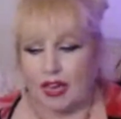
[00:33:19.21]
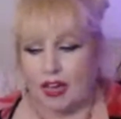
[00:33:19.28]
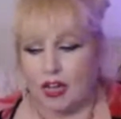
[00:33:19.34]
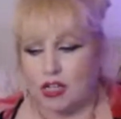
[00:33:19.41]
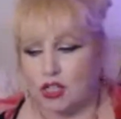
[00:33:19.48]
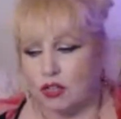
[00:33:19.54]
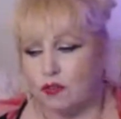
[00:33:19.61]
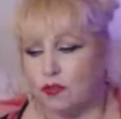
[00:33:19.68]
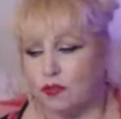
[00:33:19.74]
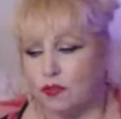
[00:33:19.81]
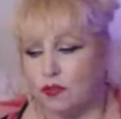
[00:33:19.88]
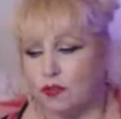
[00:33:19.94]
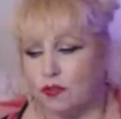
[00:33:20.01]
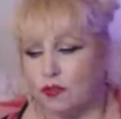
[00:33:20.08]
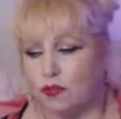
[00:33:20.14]
I do feel
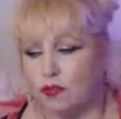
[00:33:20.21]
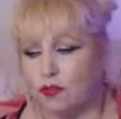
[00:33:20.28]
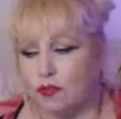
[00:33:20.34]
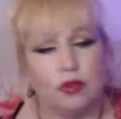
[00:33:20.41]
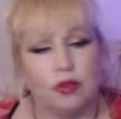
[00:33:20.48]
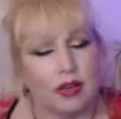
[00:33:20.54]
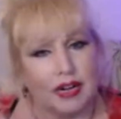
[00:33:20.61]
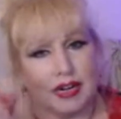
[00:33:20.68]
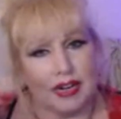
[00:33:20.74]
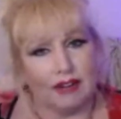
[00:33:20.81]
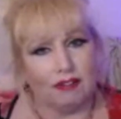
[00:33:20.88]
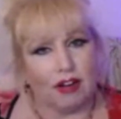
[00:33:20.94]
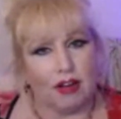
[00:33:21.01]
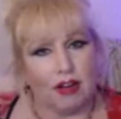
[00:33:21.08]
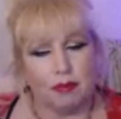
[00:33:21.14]
that it will clear
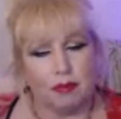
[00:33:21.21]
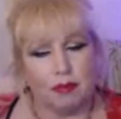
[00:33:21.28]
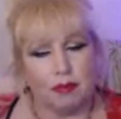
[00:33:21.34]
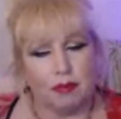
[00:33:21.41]
up.